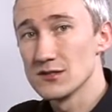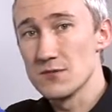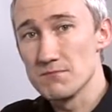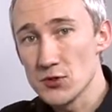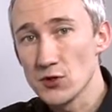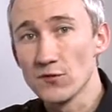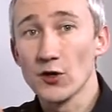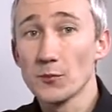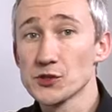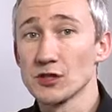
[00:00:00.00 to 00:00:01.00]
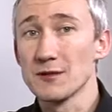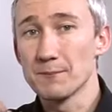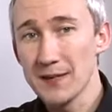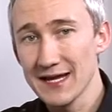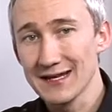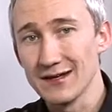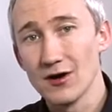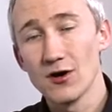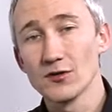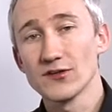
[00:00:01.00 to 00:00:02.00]
to move and optionally pin
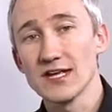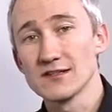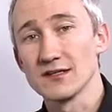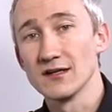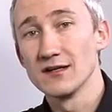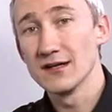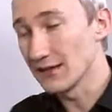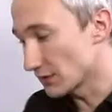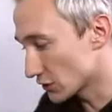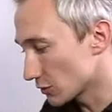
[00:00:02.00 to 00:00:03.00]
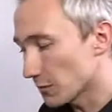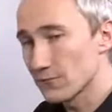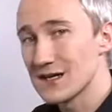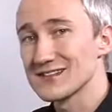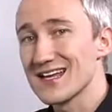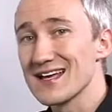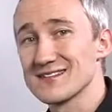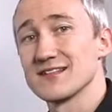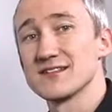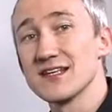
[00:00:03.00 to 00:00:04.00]
hot data in the superfast
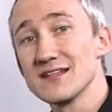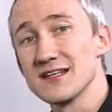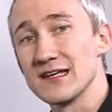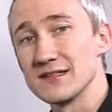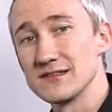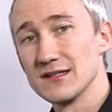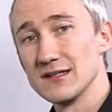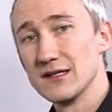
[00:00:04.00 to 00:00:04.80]
SSD tiers